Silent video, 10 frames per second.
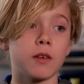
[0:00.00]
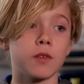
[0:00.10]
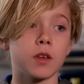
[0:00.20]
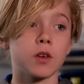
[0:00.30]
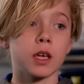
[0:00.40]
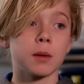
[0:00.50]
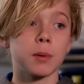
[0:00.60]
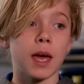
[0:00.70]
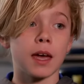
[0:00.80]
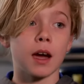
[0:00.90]
If you
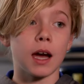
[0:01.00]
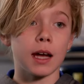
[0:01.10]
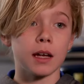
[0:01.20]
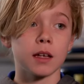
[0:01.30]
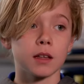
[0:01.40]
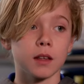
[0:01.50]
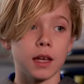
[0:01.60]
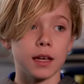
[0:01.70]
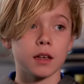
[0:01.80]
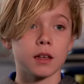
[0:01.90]
keep AI,
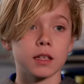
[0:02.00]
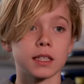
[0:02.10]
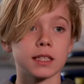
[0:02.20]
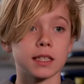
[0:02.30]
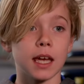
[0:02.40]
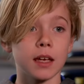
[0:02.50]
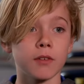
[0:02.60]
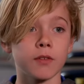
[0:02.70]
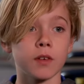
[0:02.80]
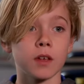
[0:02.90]
like,
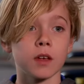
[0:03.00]
safe,